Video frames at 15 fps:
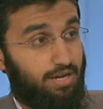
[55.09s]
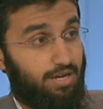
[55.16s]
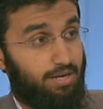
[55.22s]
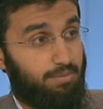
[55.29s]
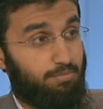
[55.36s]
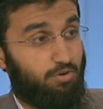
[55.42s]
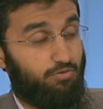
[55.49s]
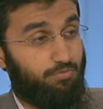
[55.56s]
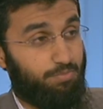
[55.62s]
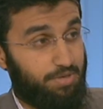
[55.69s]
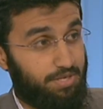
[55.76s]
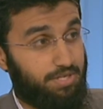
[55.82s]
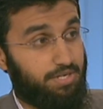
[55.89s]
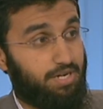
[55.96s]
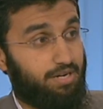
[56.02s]
of
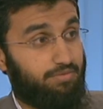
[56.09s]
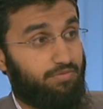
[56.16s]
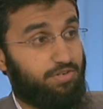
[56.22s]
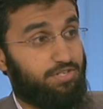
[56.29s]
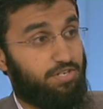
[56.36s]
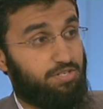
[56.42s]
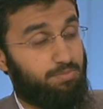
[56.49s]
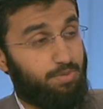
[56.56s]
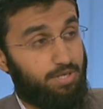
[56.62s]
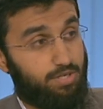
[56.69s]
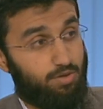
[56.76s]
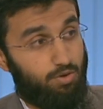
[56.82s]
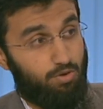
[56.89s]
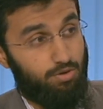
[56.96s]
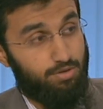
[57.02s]
media coverage has
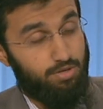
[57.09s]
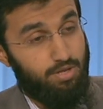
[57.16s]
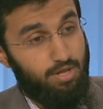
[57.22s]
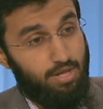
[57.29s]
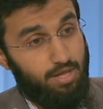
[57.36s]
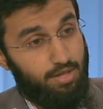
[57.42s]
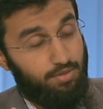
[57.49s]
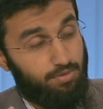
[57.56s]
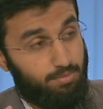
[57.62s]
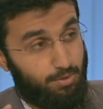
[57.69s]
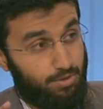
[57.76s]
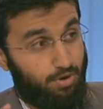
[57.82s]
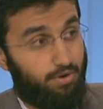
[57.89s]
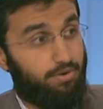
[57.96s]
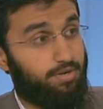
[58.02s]
been on the
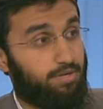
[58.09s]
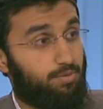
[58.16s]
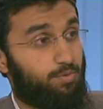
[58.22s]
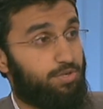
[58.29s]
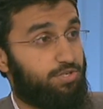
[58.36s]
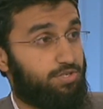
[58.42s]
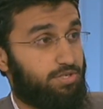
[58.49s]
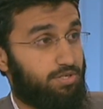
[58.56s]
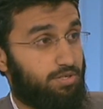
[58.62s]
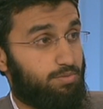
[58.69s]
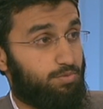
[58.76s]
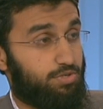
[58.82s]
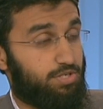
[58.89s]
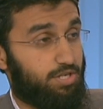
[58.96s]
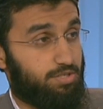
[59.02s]
minority, which
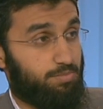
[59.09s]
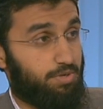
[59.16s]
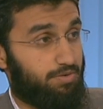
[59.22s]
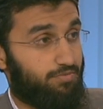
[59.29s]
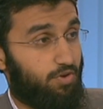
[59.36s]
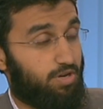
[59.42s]
has been